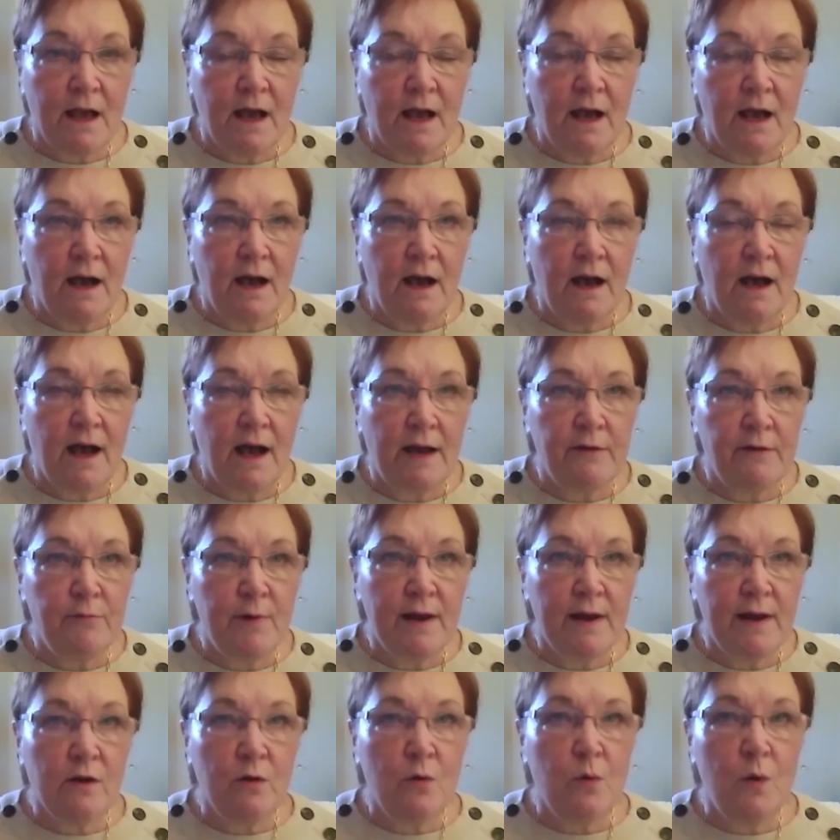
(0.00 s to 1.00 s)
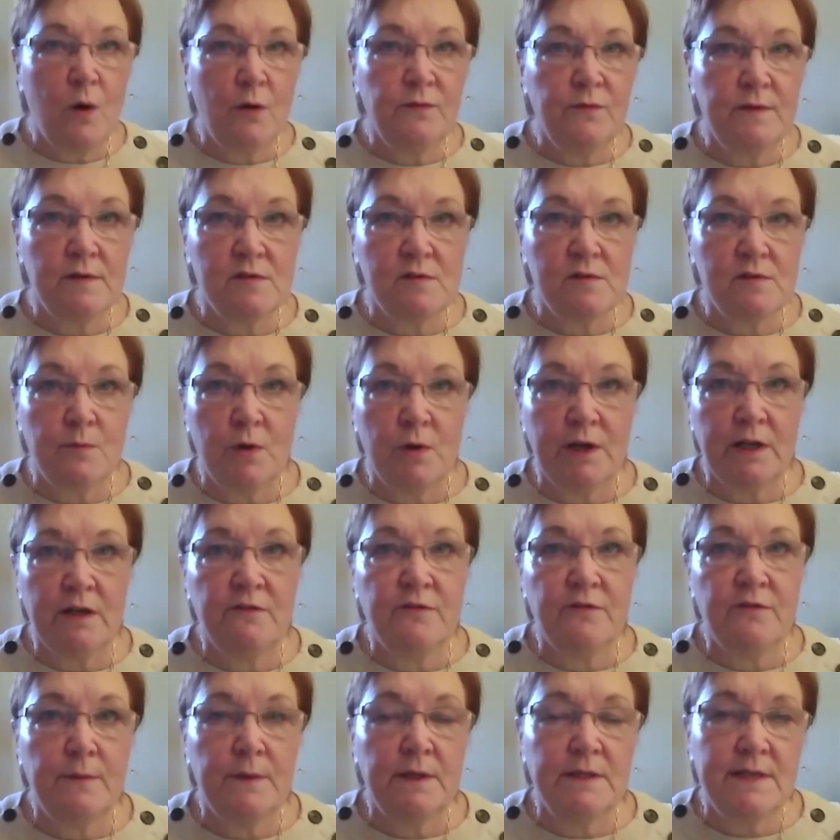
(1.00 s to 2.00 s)
I read a quote this morning
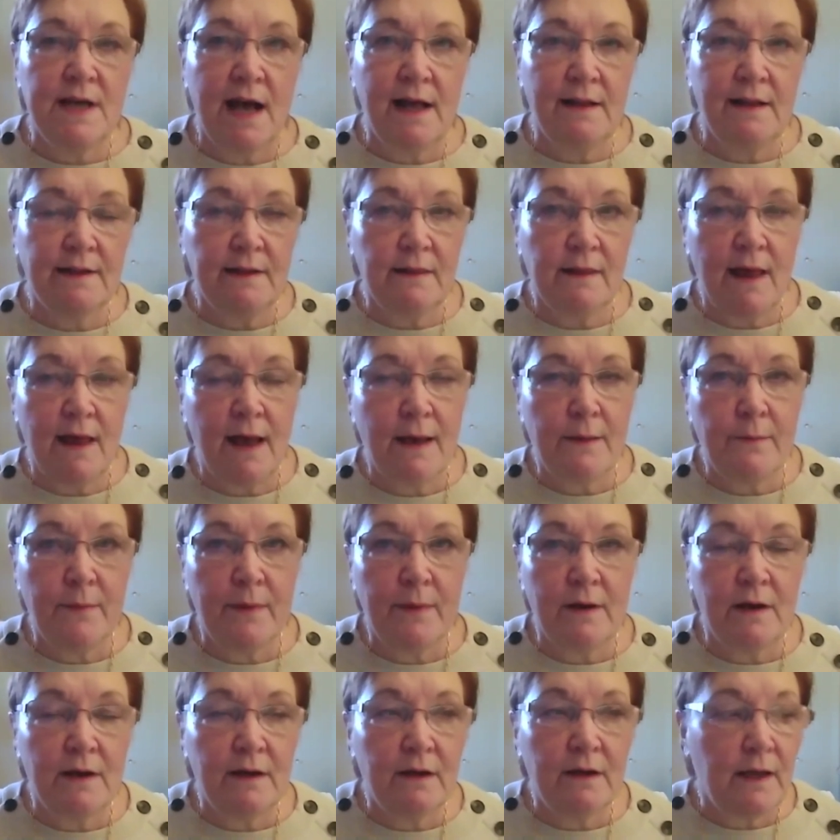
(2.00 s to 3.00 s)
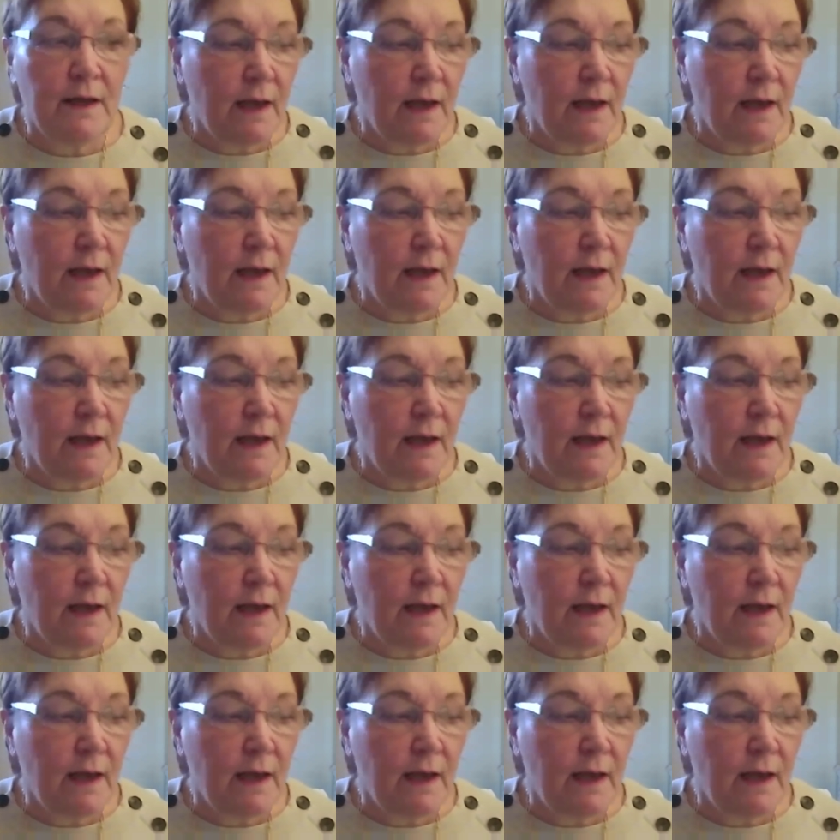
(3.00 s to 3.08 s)
from the Dalai Lama.